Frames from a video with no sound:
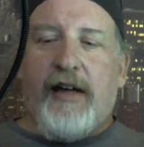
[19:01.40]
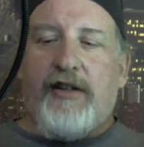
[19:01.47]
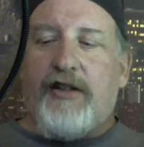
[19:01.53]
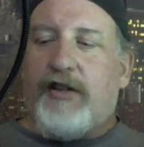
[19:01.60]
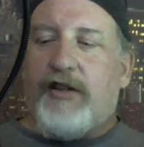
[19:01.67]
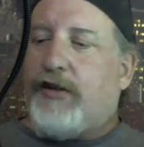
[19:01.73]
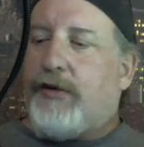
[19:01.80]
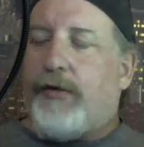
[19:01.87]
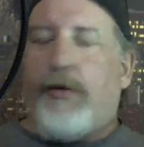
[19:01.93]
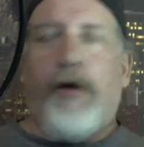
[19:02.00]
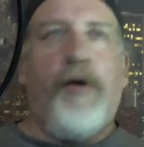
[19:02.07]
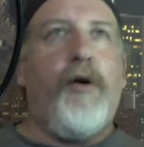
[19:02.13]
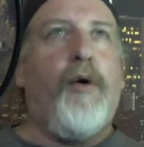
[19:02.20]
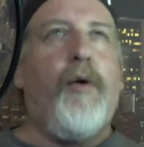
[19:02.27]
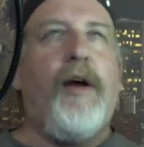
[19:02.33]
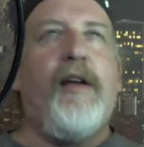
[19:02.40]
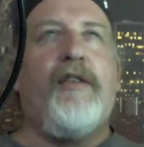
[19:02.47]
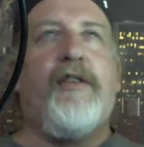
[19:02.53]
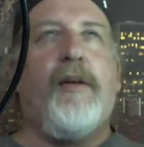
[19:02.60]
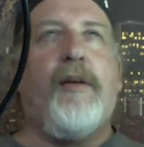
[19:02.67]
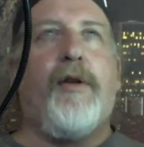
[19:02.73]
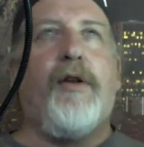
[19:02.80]
just thrown away
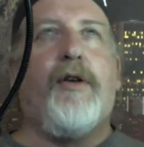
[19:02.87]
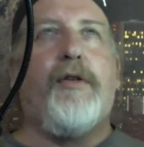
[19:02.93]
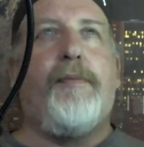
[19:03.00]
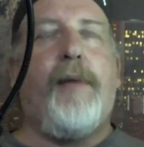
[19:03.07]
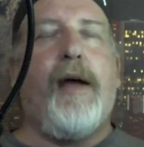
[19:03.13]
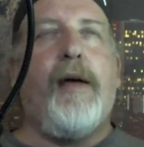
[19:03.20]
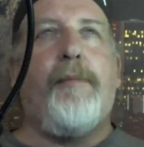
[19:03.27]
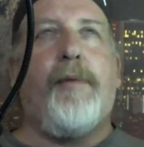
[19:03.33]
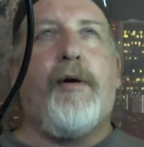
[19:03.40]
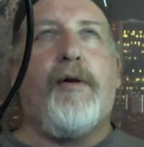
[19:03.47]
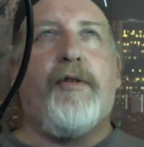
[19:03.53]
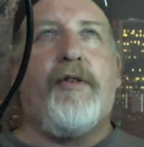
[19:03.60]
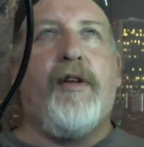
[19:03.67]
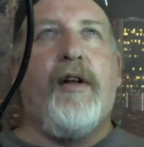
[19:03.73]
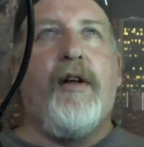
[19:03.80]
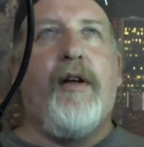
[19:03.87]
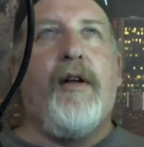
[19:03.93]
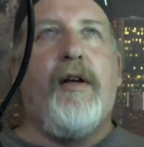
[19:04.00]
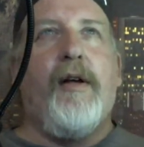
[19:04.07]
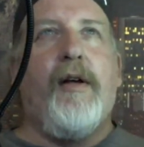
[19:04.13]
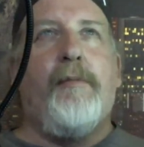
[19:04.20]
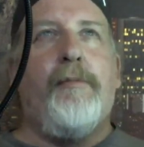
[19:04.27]
some of those papers,
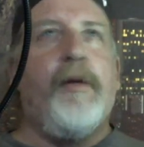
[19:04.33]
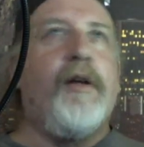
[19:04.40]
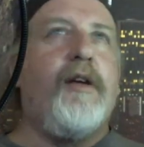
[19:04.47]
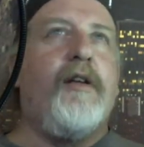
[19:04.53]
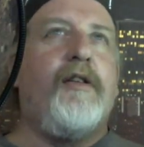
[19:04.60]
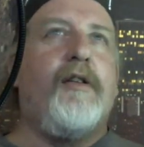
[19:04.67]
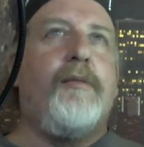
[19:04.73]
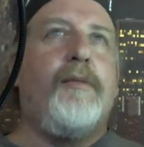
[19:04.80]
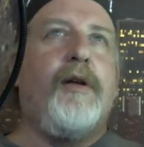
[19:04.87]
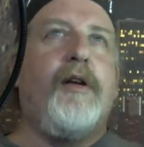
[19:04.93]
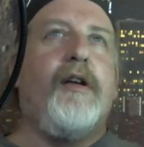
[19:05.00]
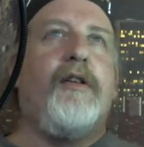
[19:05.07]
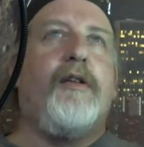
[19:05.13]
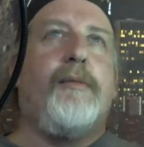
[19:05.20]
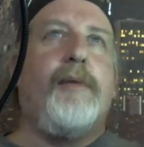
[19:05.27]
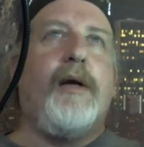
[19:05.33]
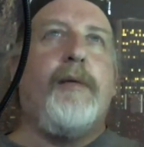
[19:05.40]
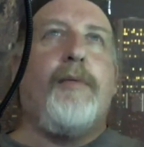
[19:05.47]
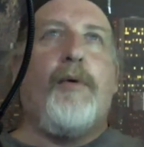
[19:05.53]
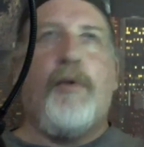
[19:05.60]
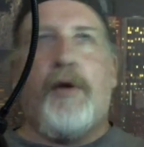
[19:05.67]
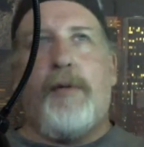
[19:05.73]
millions and millions of
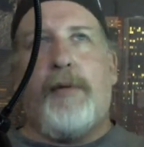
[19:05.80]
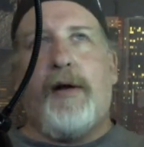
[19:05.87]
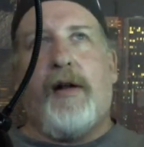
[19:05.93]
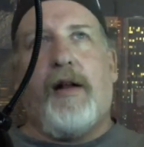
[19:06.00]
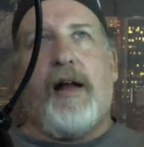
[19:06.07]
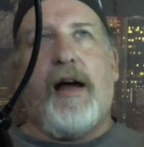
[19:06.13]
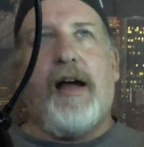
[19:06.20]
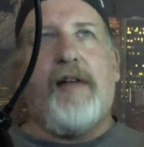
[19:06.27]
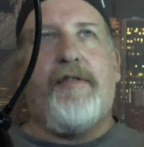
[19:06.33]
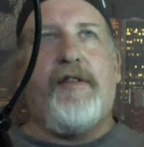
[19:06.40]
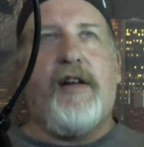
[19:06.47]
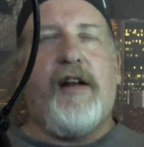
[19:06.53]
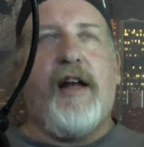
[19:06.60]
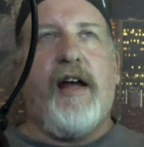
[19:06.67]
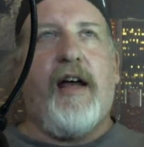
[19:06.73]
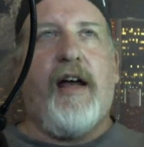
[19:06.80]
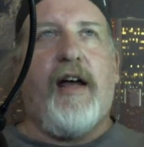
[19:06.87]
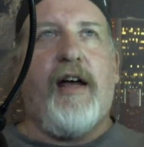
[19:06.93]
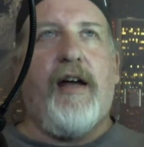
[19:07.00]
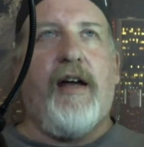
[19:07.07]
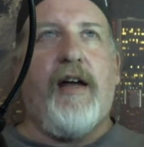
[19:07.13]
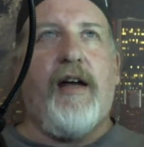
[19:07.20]
people would have been alive
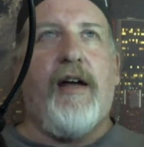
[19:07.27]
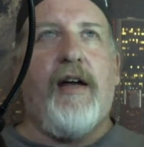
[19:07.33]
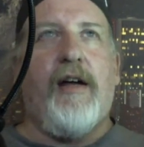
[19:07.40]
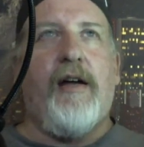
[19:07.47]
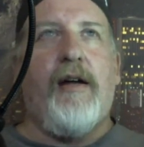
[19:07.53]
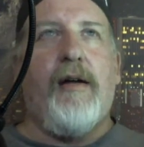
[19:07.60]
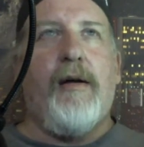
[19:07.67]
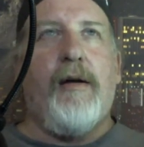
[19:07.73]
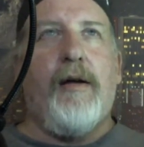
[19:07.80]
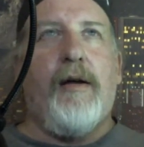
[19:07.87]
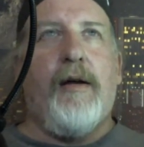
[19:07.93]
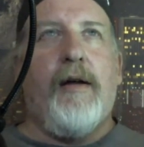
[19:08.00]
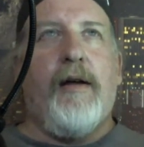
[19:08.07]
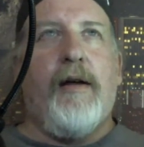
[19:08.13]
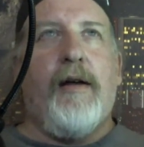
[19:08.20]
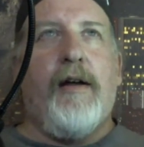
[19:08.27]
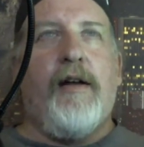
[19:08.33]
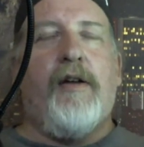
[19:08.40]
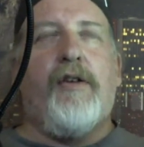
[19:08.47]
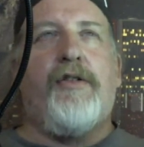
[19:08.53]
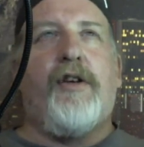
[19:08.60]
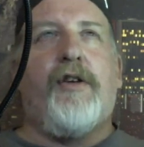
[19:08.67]
today. And
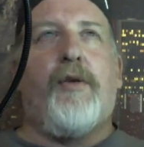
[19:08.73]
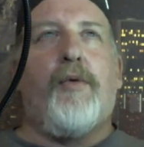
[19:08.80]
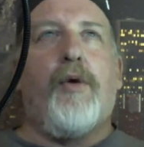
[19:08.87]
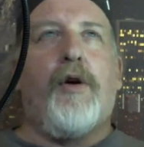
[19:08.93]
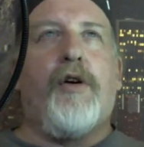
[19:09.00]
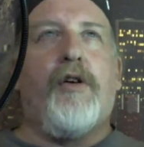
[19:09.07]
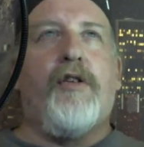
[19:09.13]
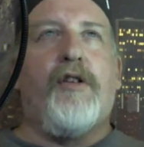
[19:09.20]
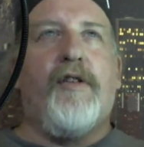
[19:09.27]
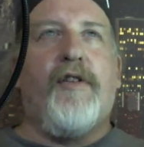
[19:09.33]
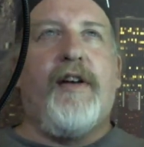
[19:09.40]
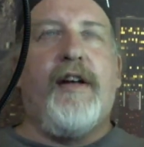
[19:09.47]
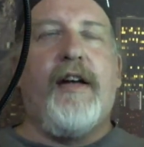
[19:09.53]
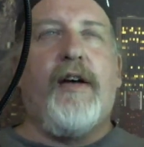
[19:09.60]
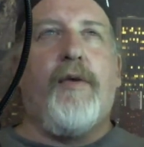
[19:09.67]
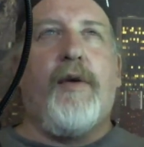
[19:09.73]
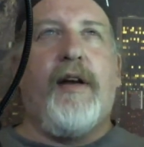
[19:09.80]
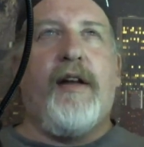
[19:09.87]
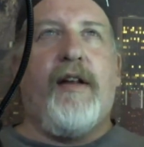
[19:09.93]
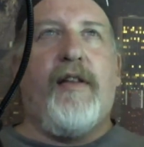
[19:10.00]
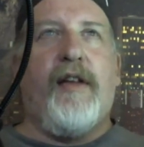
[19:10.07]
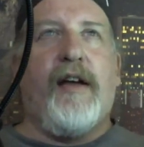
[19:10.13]
those are the workers of
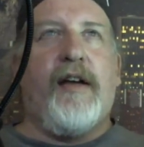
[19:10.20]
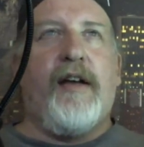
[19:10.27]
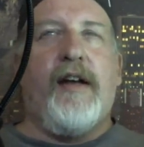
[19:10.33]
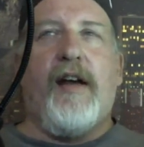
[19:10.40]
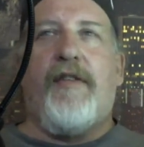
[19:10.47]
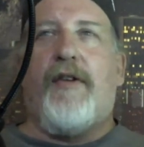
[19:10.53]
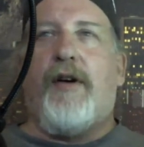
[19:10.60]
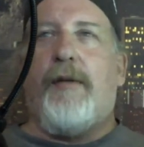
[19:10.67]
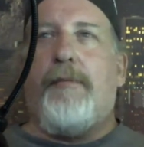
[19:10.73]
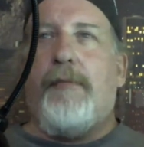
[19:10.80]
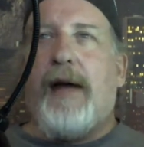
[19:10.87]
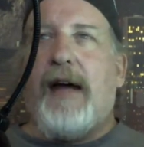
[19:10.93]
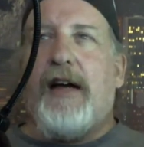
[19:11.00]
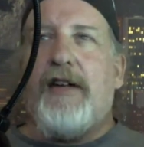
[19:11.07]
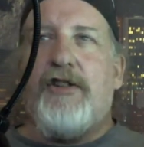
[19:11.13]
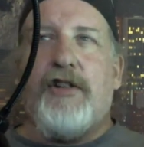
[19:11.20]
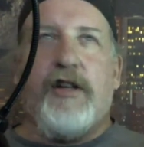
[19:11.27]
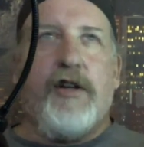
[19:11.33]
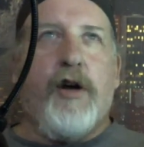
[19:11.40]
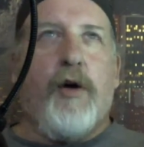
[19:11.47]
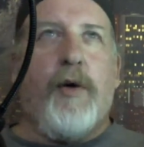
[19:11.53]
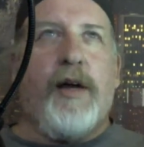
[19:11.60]
iniquity. They can never
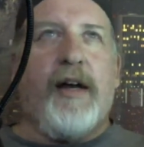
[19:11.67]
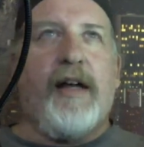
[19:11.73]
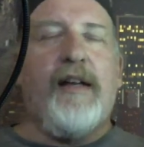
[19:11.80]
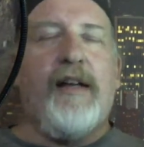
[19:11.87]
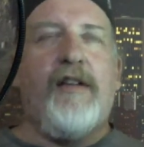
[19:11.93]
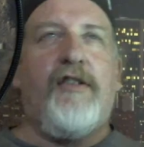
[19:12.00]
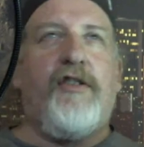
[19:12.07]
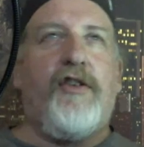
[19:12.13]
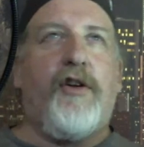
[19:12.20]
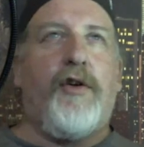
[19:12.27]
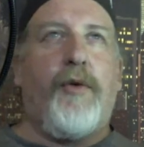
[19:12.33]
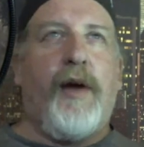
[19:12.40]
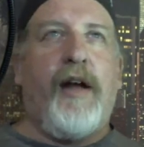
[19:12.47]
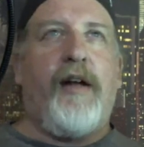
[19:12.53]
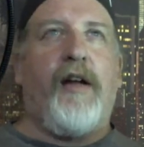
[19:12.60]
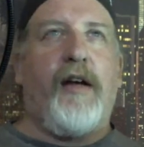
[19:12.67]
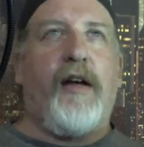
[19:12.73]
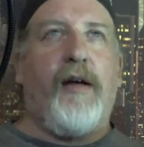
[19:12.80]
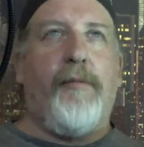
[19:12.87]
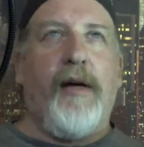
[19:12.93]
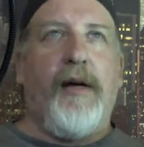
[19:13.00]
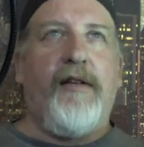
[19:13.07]
imagine going against the grain like
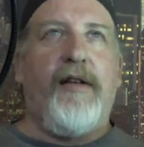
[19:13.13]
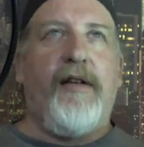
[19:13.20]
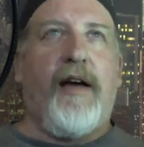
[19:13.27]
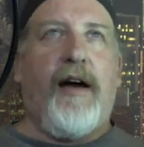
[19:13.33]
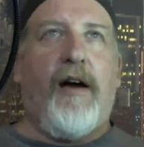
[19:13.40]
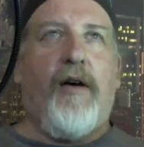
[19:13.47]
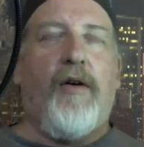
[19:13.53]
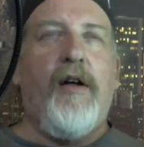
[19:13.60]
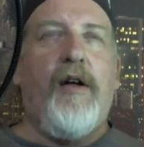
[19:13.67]
a Mgtow.